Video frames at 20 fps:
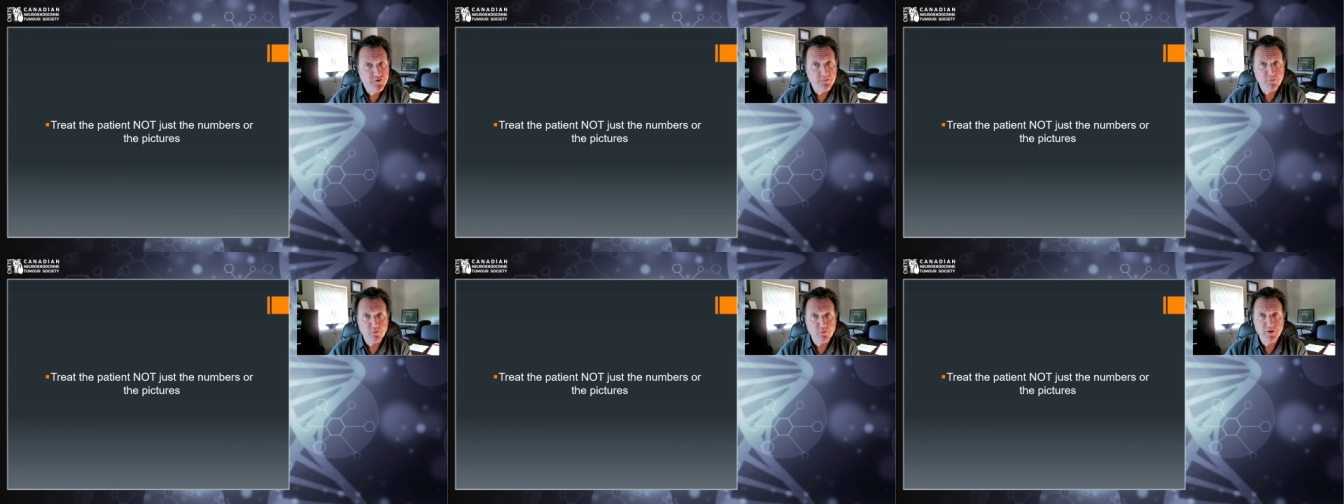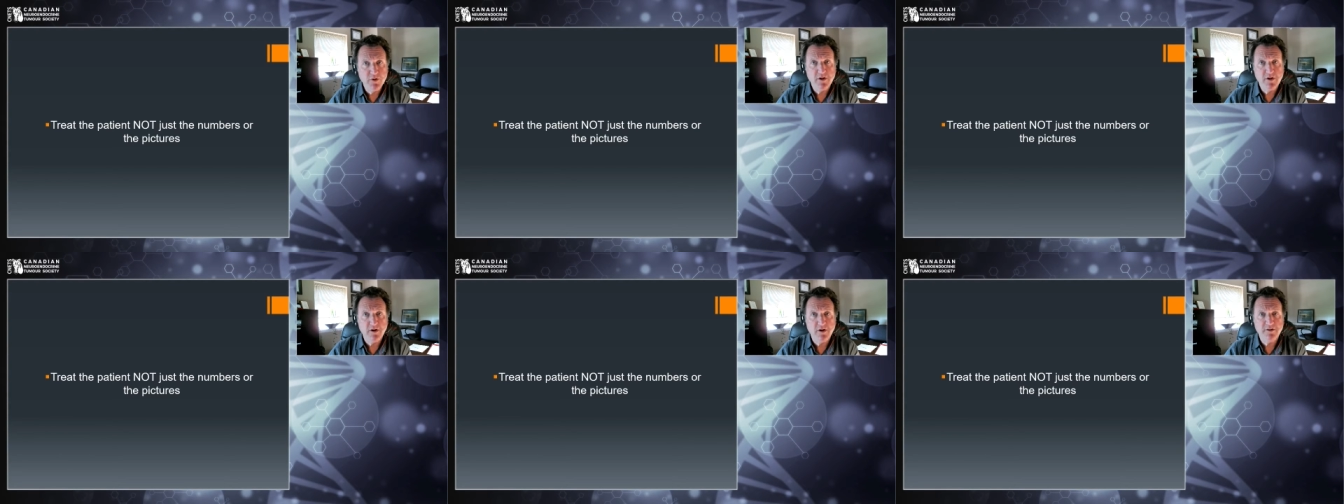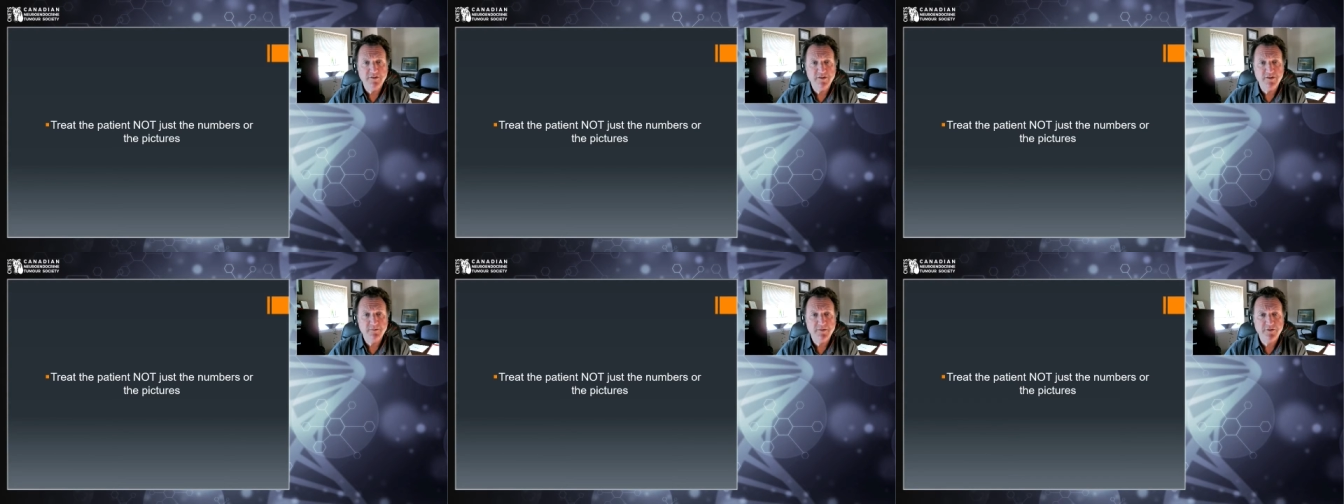important
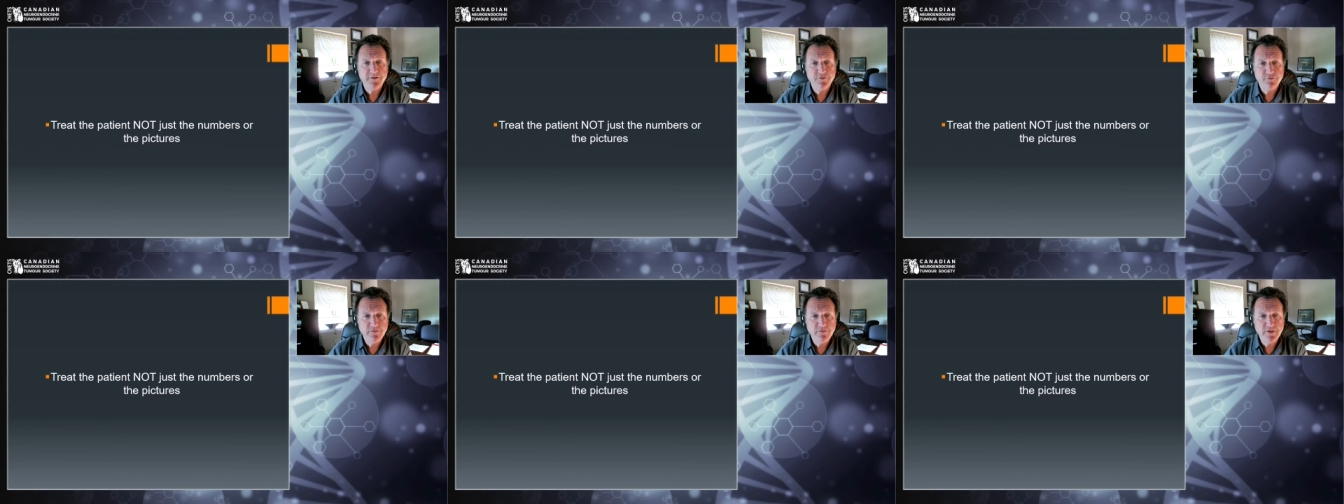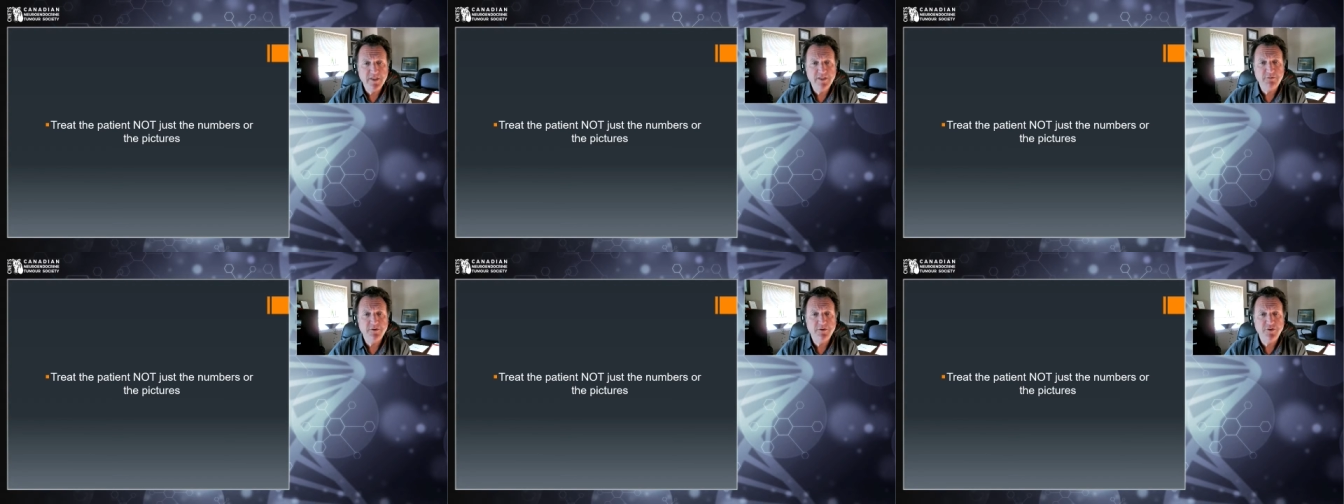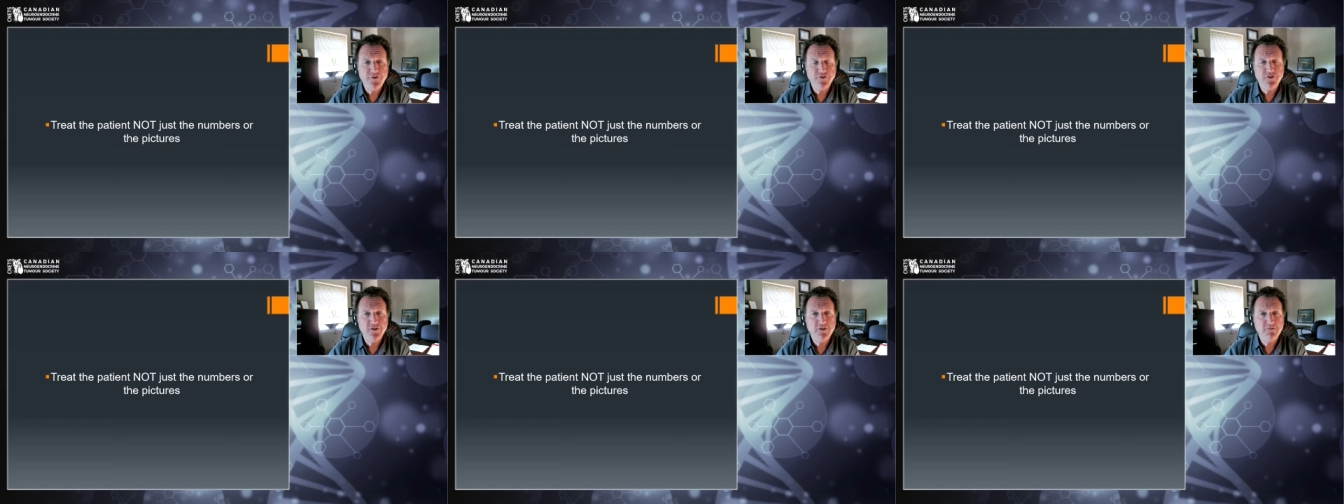concept is really we
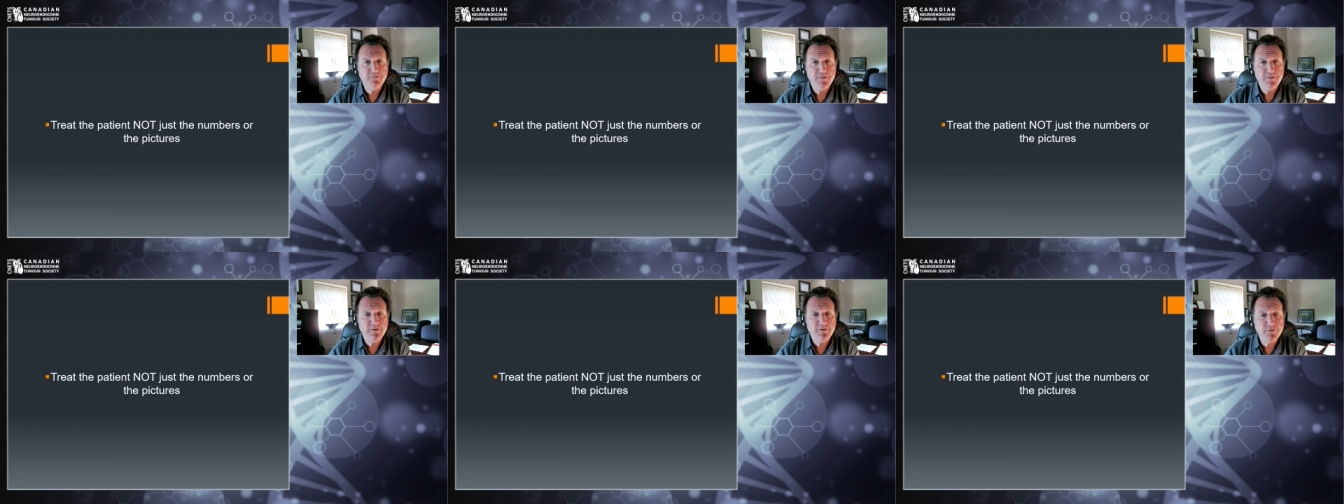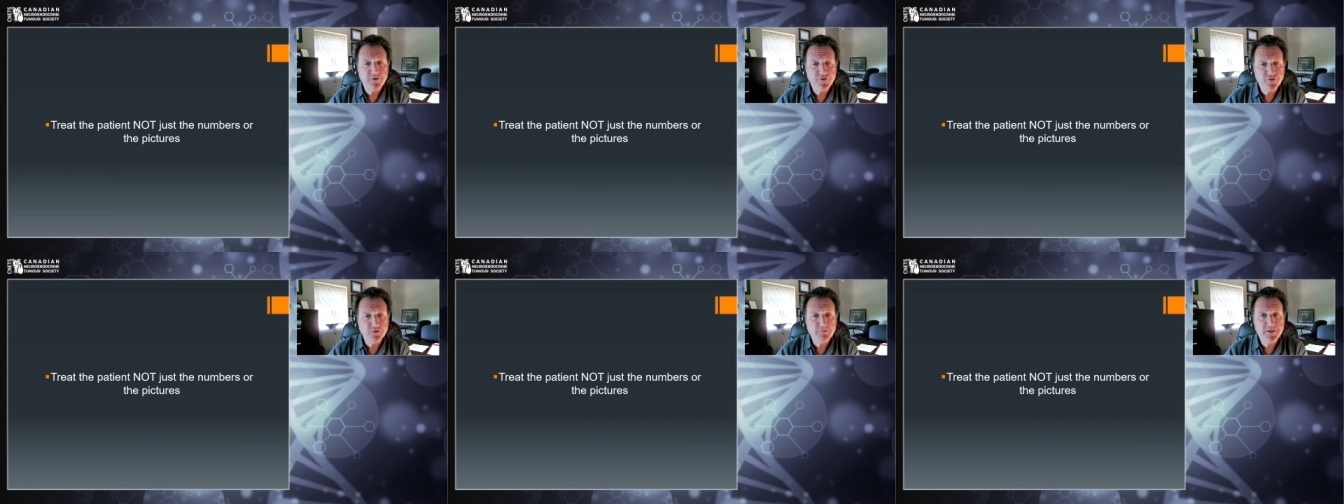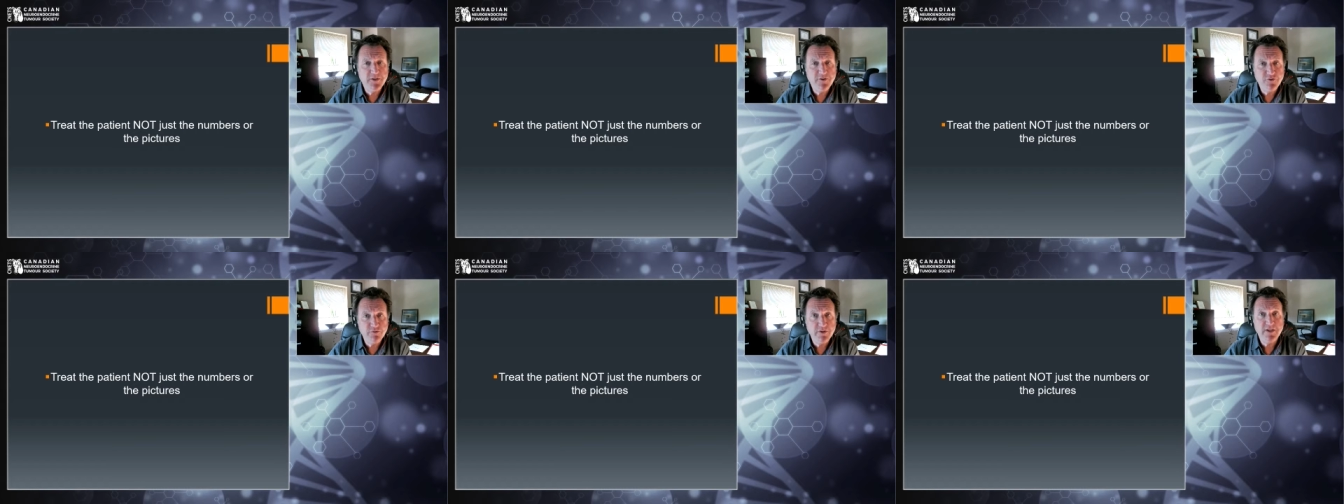shouldn't be we should
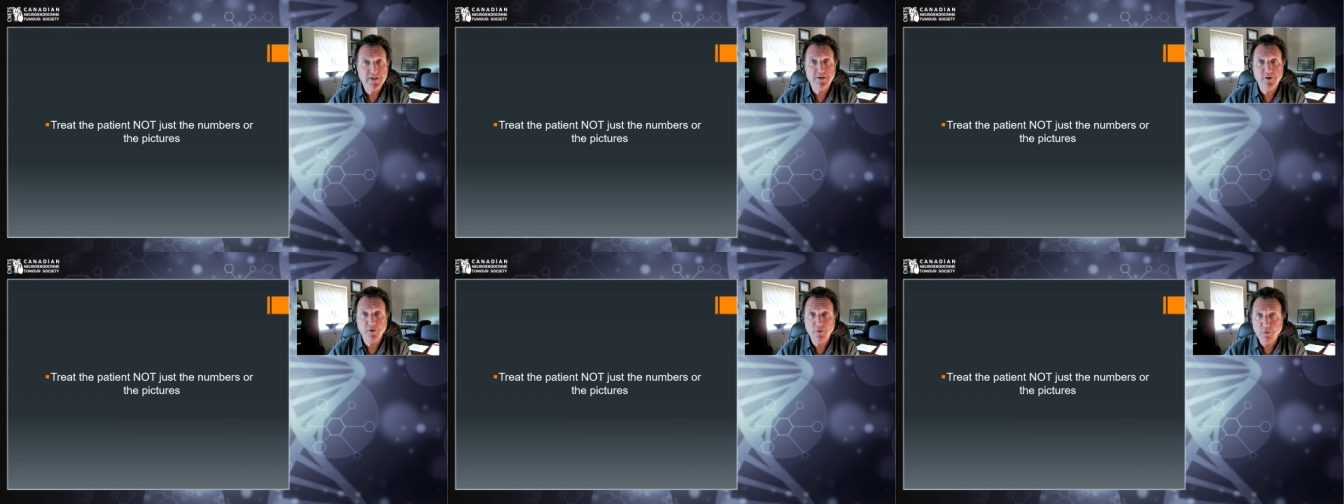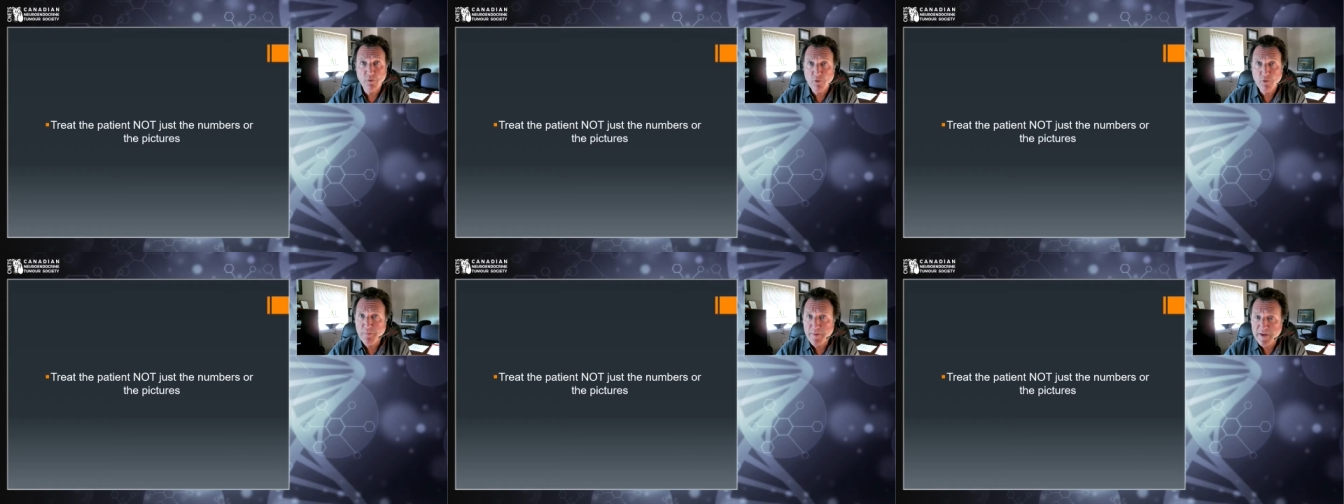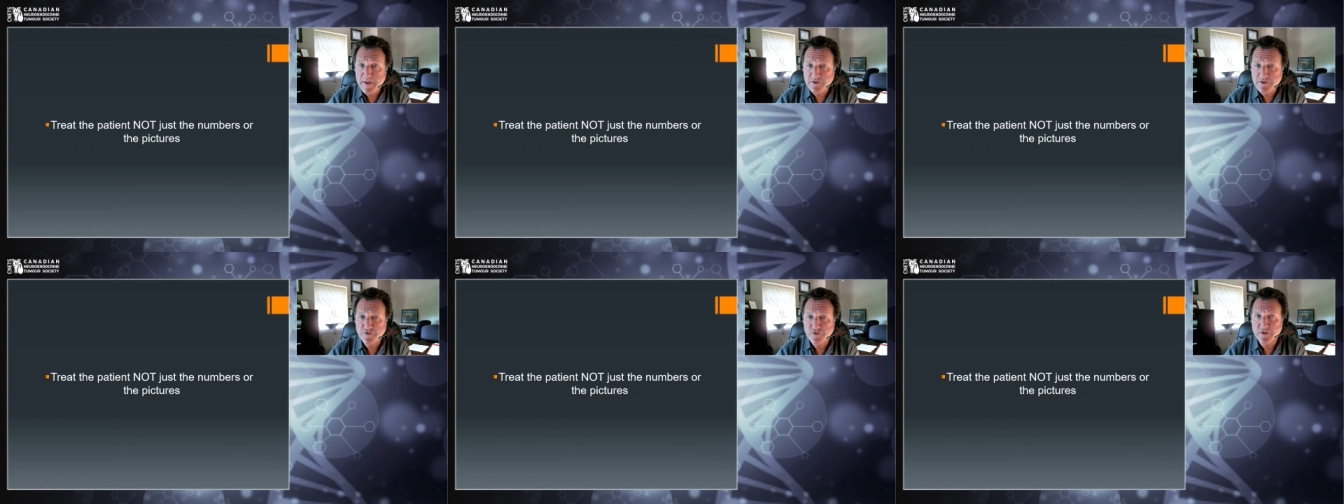be treating the whole
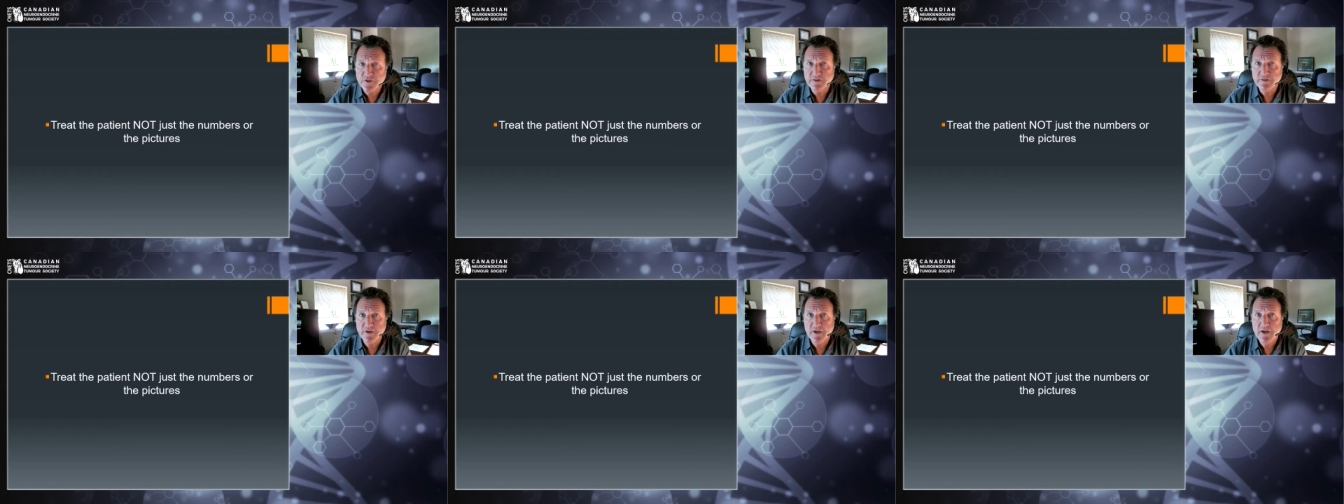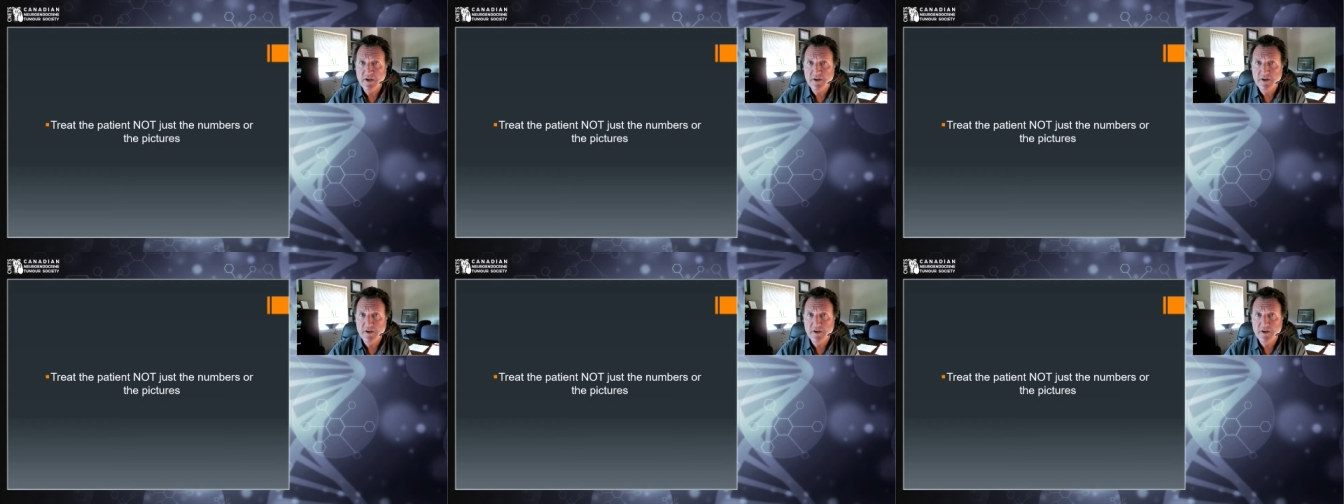patient,